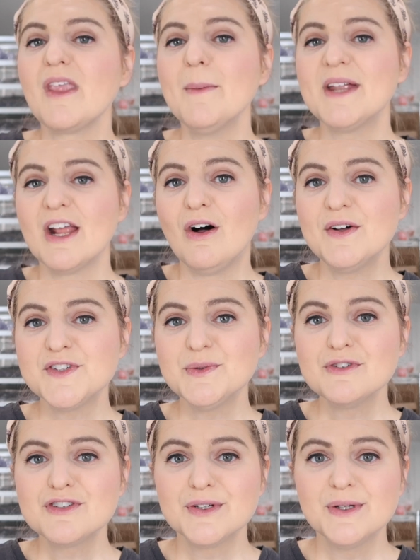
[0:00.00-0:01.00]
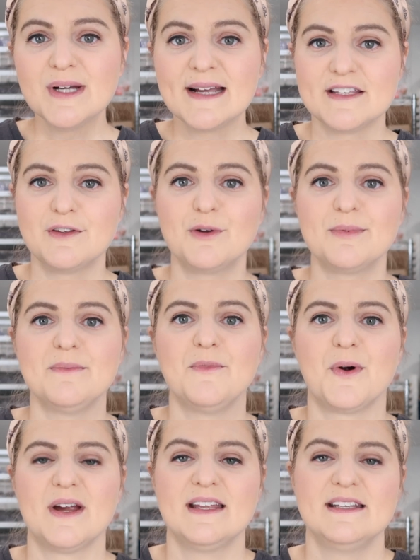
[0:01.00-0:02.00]
But I also will show you guys a little bit
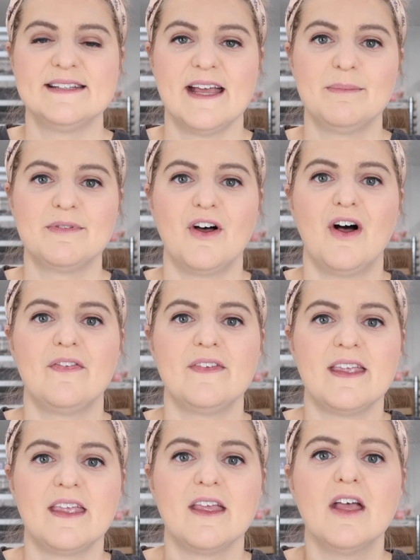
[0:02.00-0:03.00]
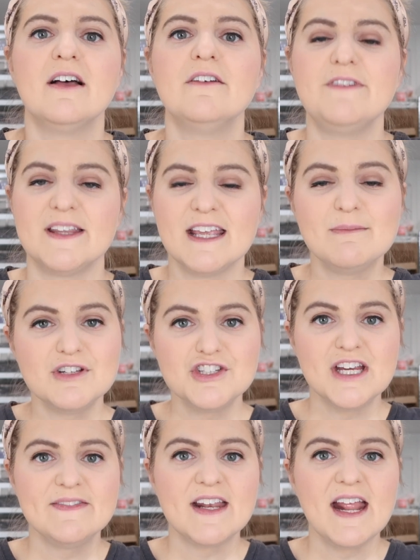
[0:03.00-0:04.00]
more in depth on the filling
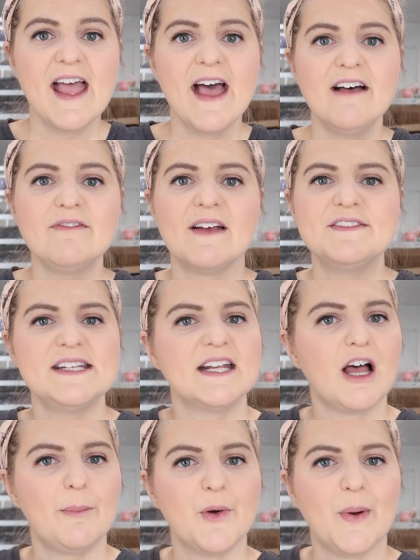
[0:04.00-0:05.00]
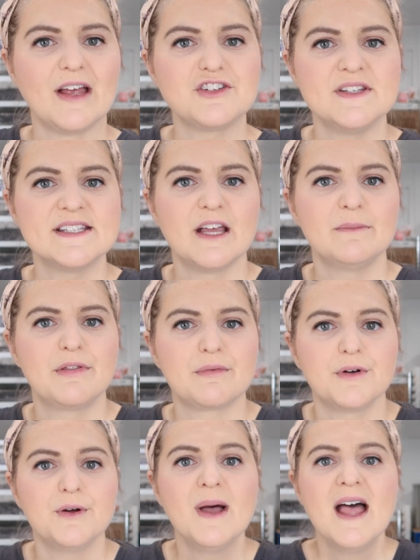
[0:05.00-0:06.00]
machine that I have. I've seen a couple questions come
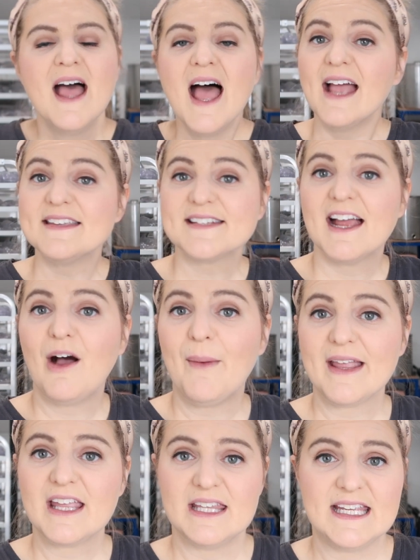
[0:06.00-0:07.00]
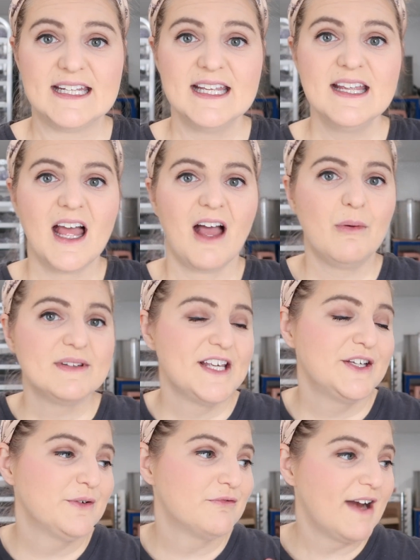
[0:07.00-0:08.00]
through as to how I clean it. I will
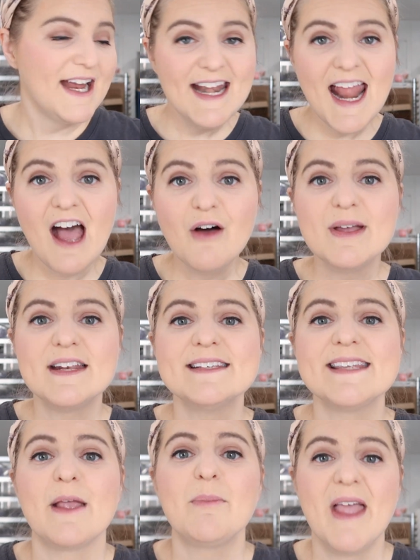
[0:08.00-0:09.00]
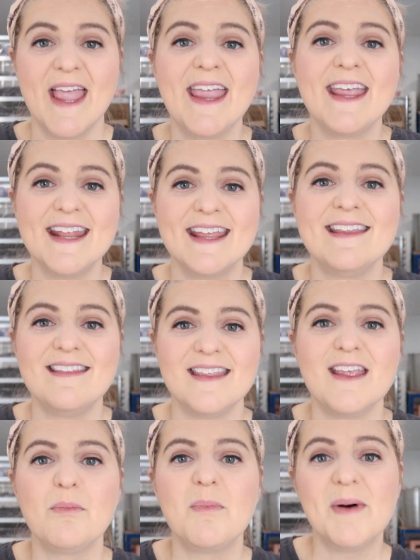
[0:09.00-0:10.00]
tell you right now, it is a pain in
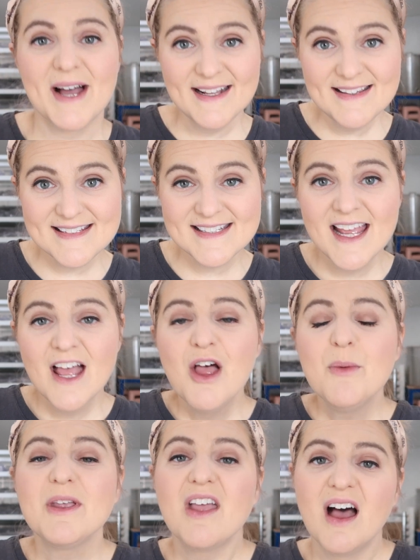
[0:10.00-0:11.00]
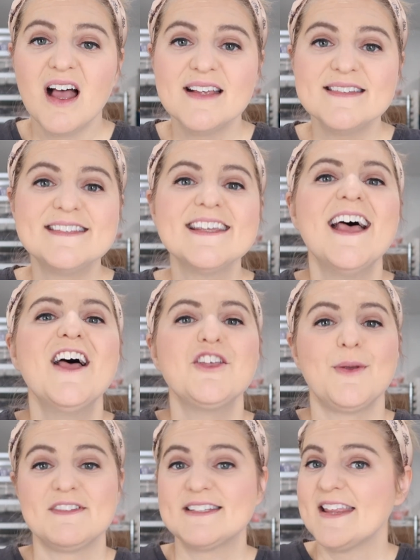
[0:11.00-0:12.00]
the butt because
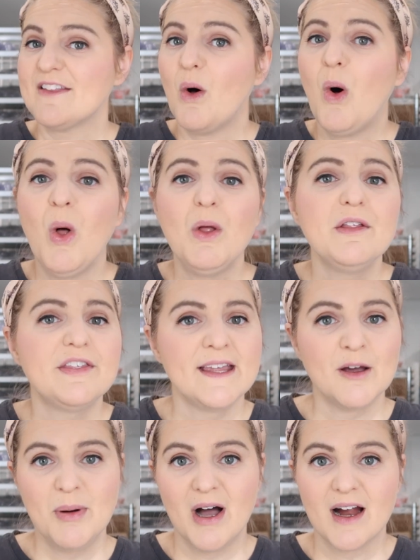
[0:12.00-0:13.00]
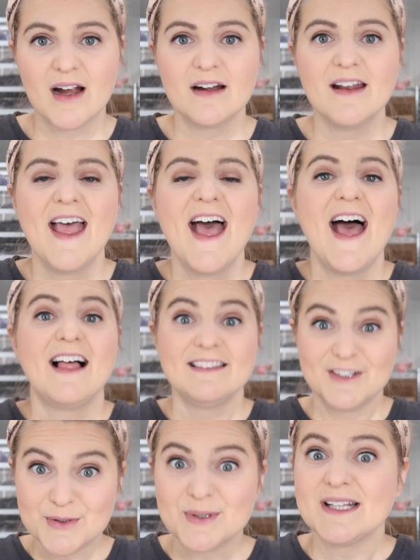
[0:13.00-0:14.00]
you have to take the whole thing apart,
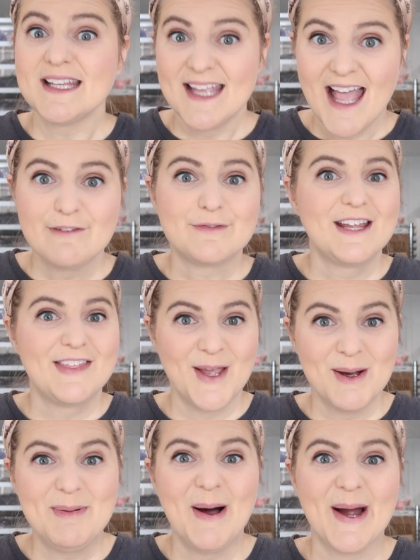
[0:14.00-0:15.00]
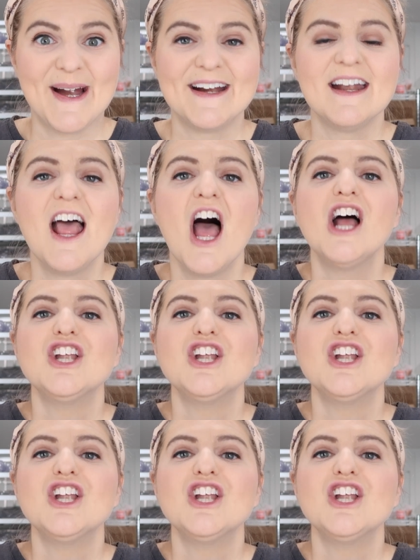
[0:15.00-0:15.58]
literally everything apart,